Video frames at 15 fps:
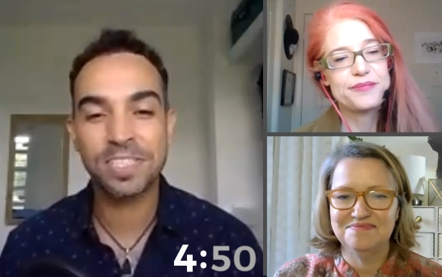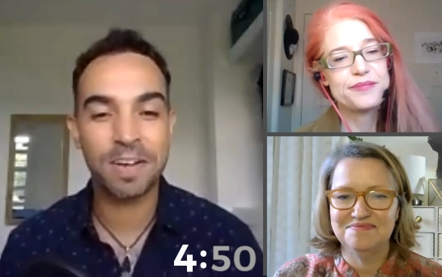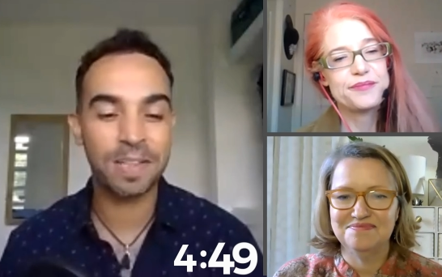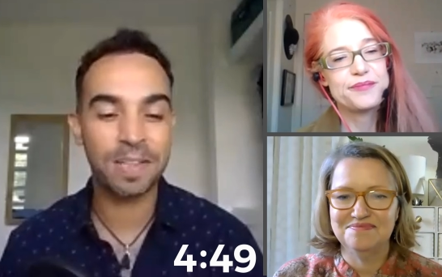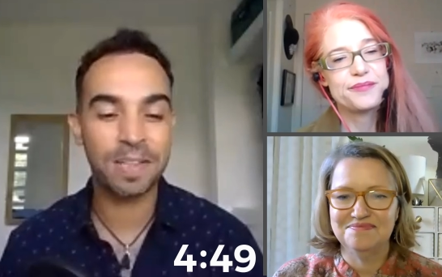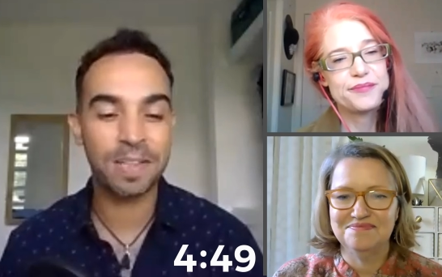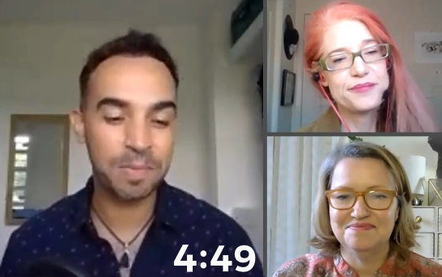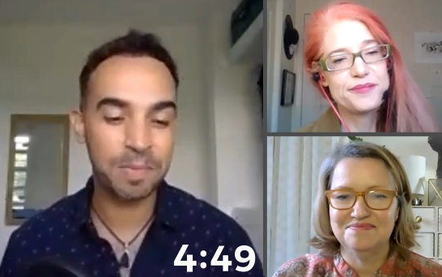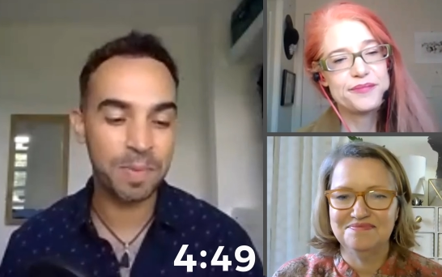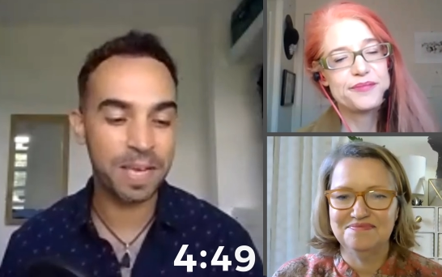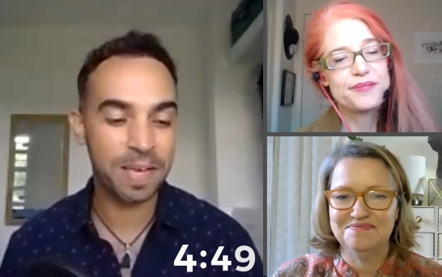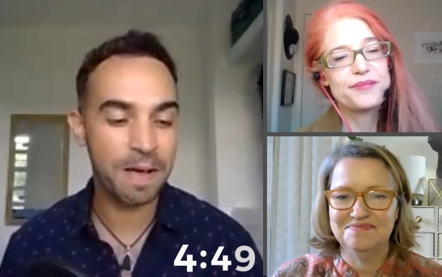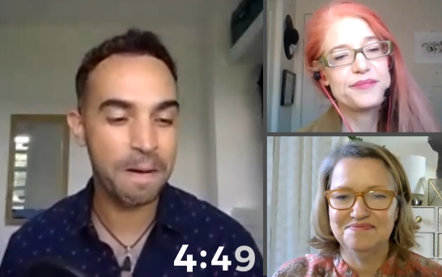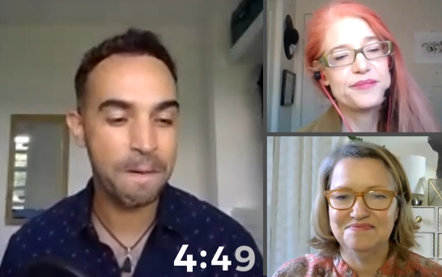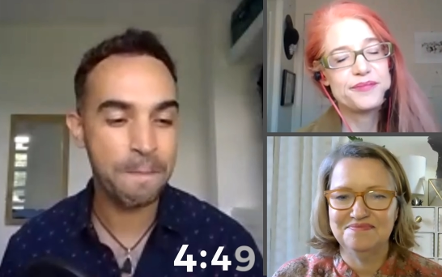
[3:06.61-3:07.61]
Speaker 1: that are a little
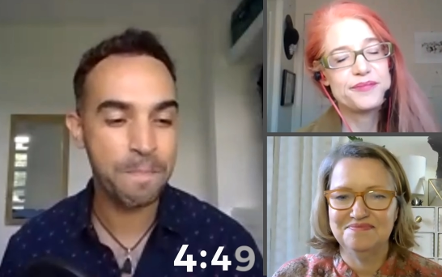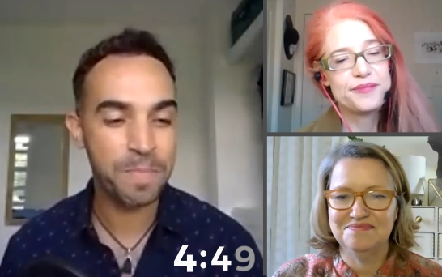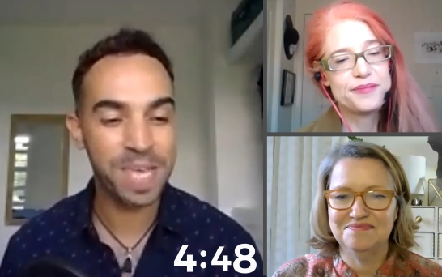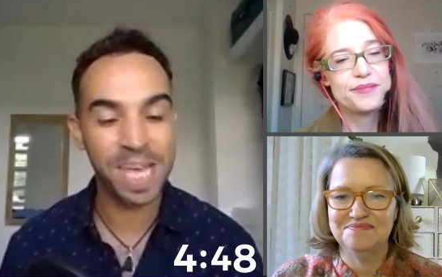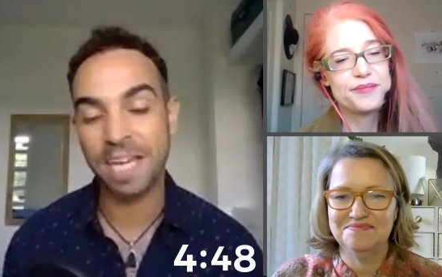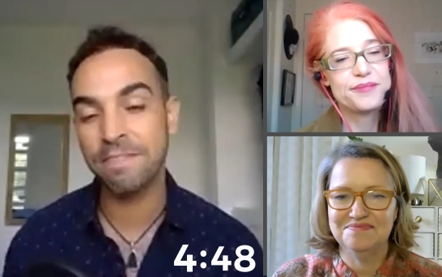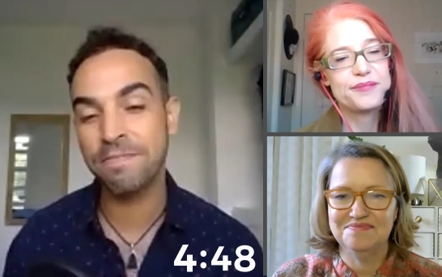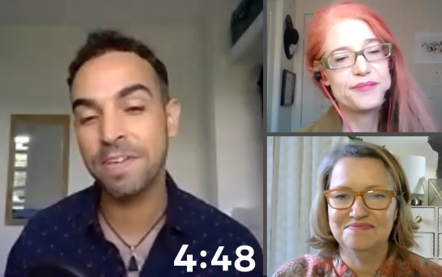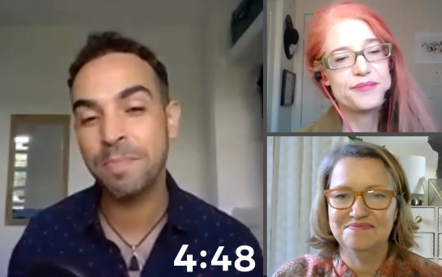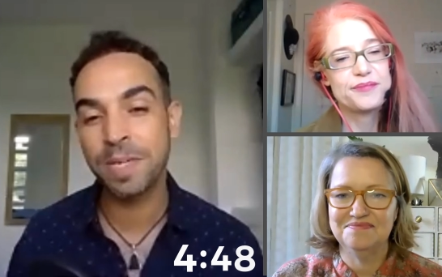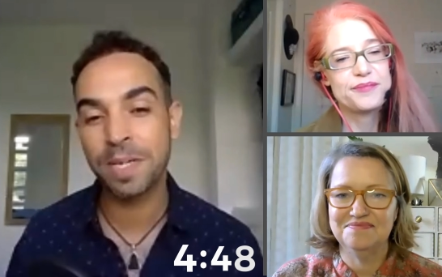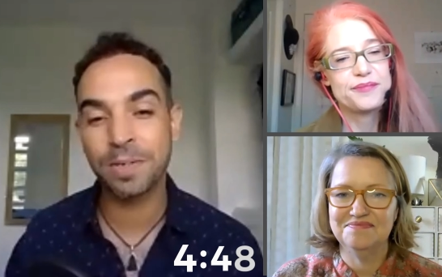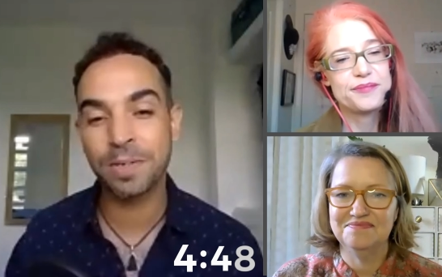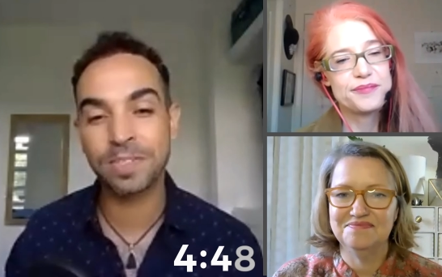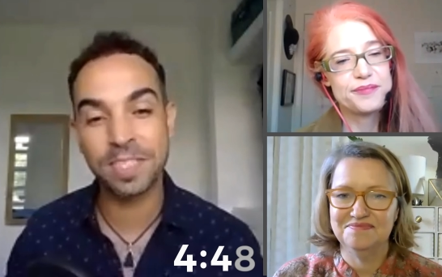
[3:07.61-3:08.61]
bit um, heavy
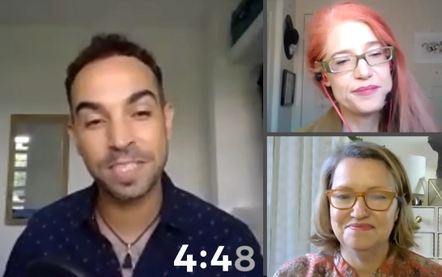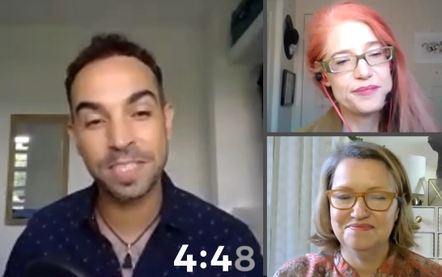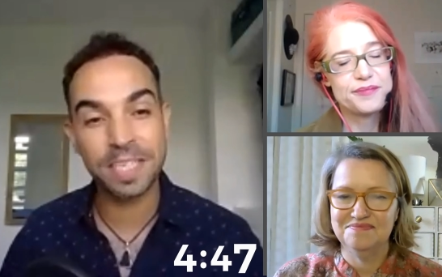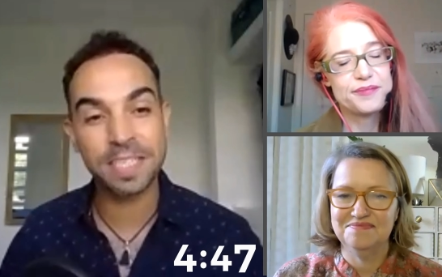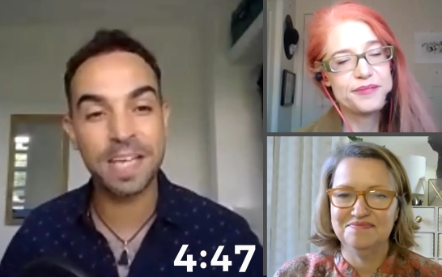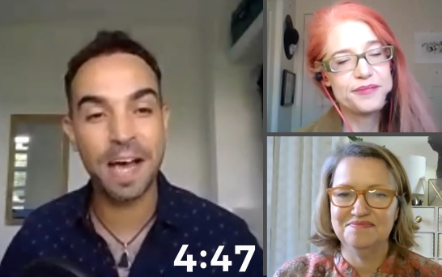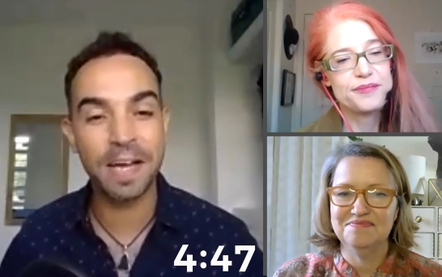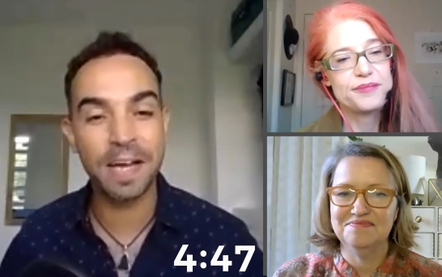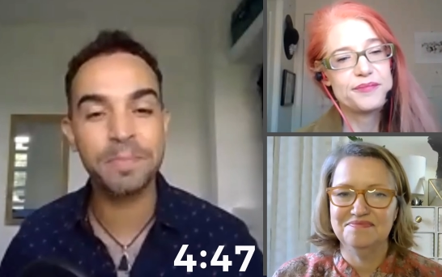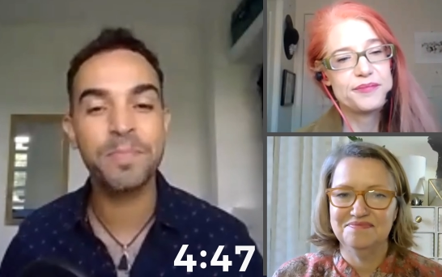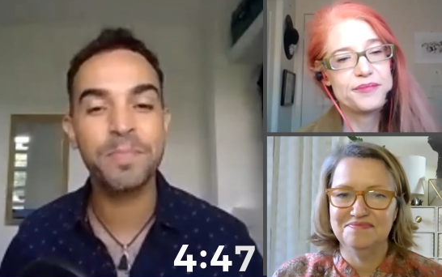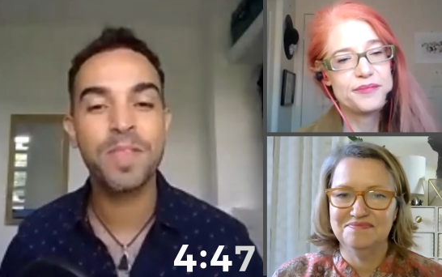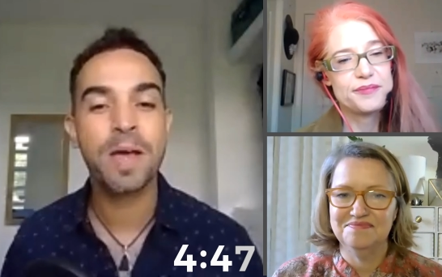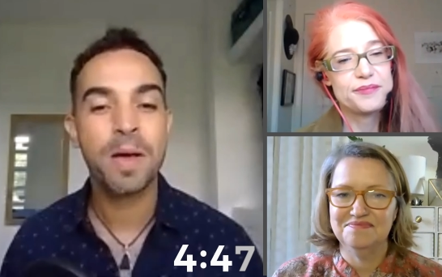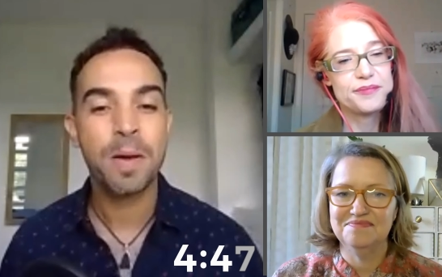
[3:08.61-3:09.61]
because they take time,
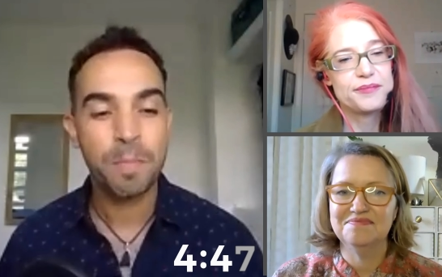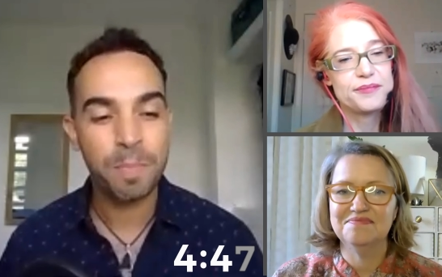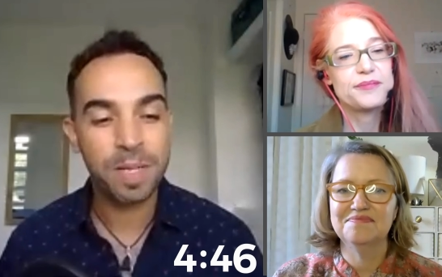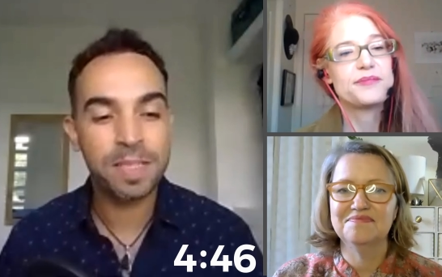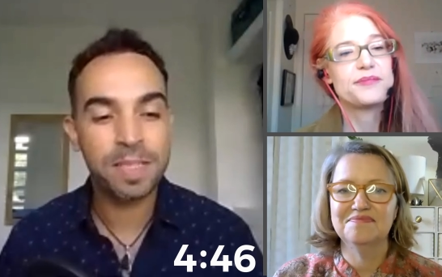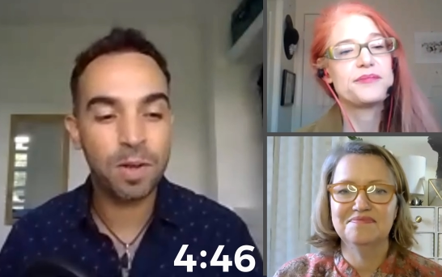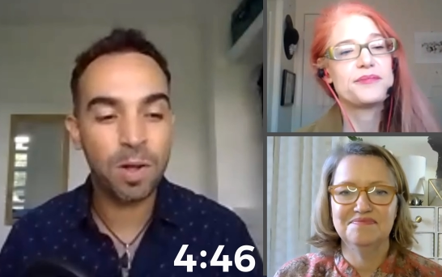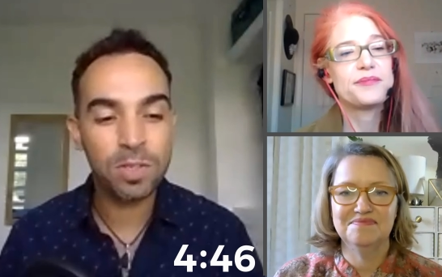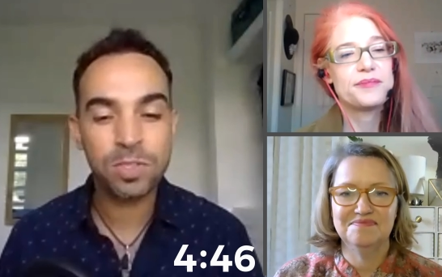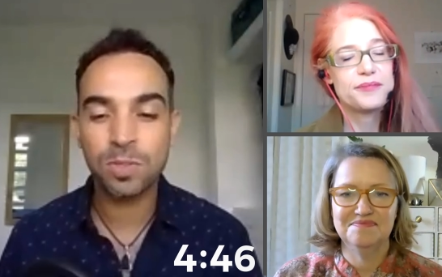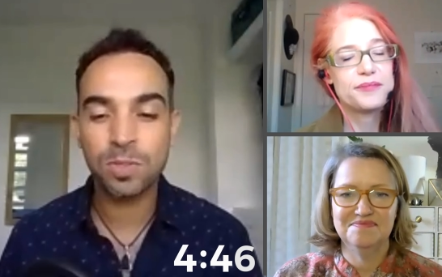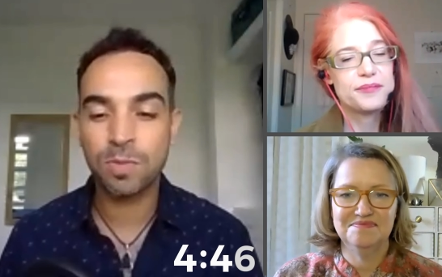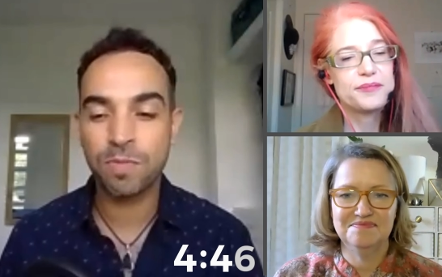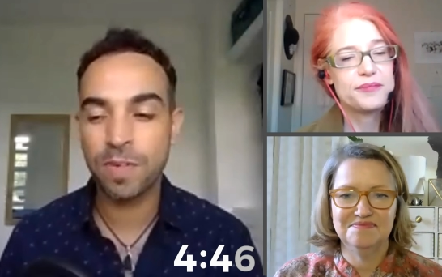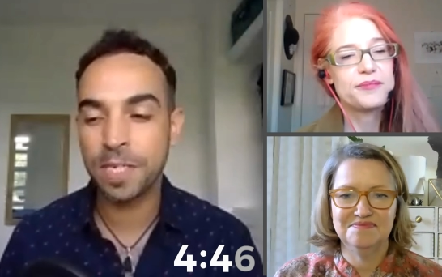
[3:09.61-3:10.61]
but they're also
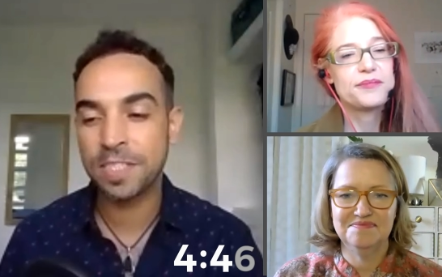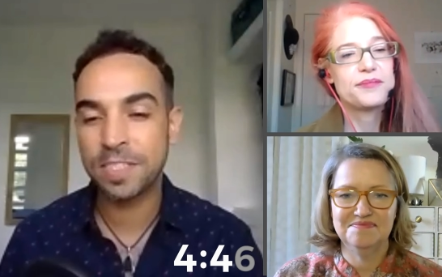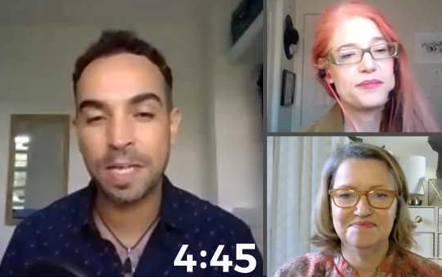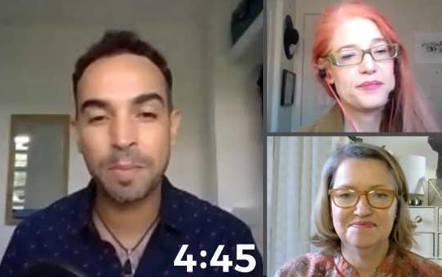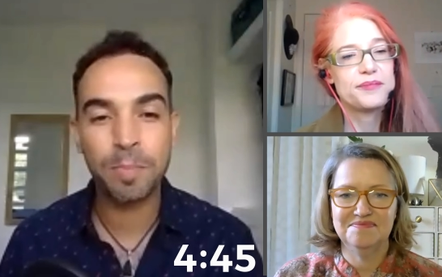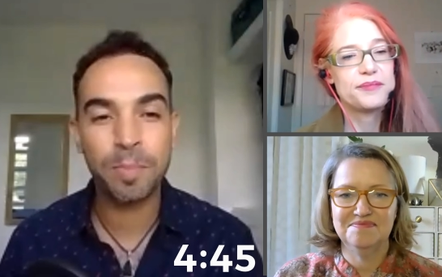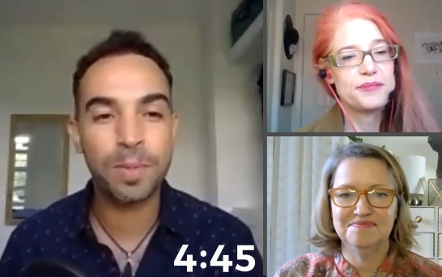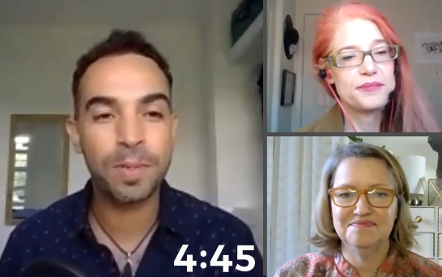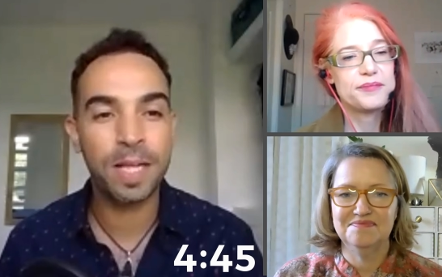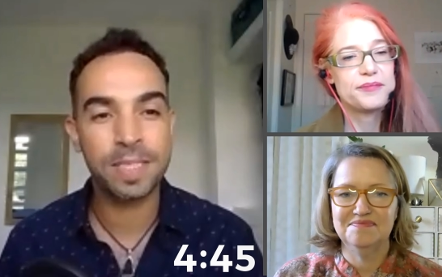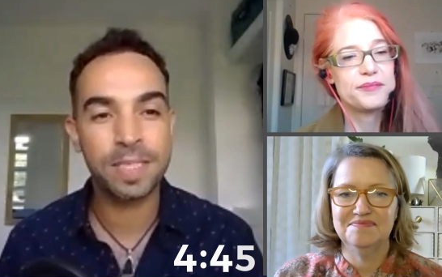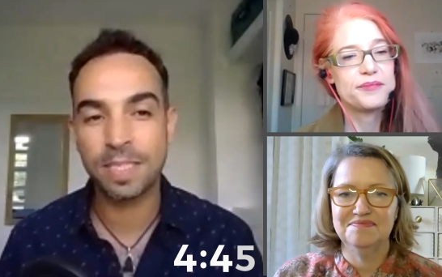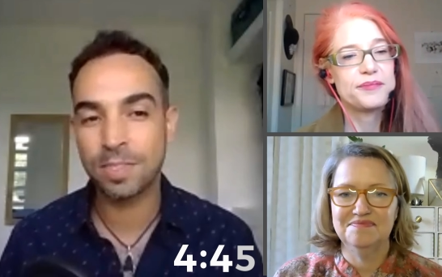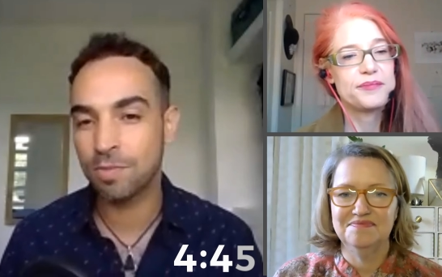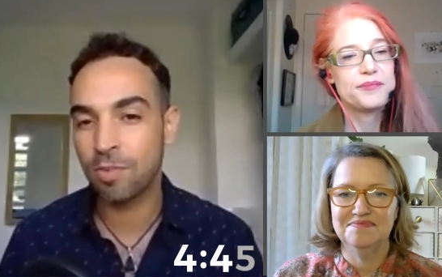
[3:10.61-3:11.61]
very simple and there's a
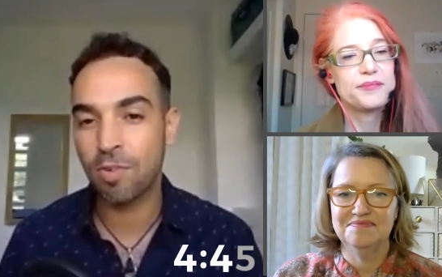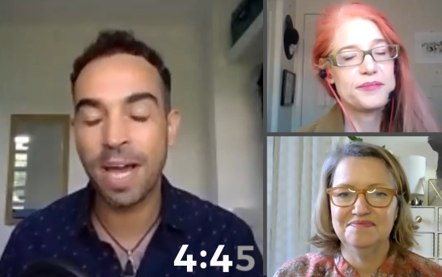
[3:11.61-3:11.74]
variety.